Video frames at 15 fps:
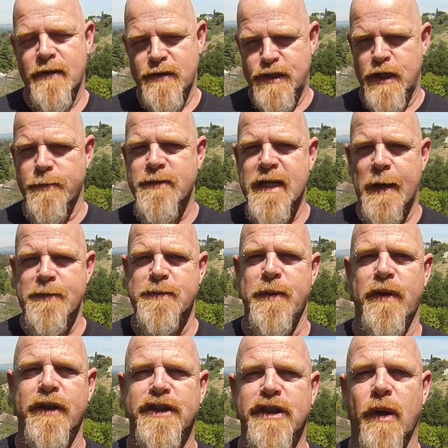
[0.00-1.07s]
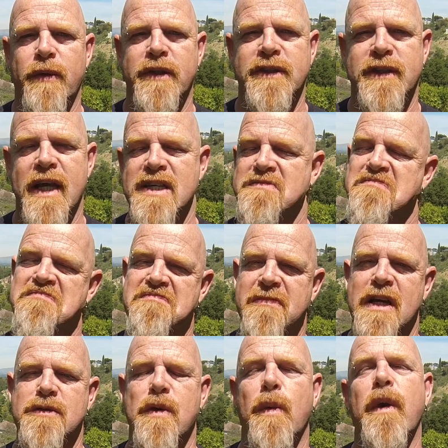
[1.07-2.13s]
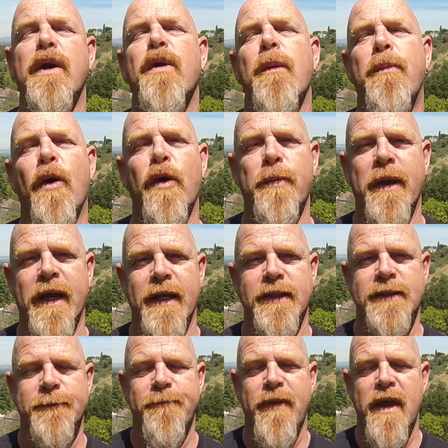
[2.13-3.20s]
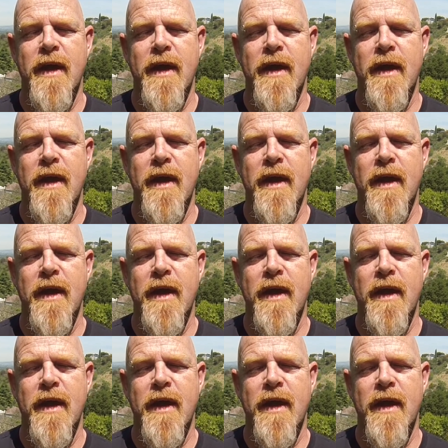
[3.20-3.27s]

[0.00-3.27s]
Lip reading: Jim taps me on the shoulder and says, that's what we do at board meetings.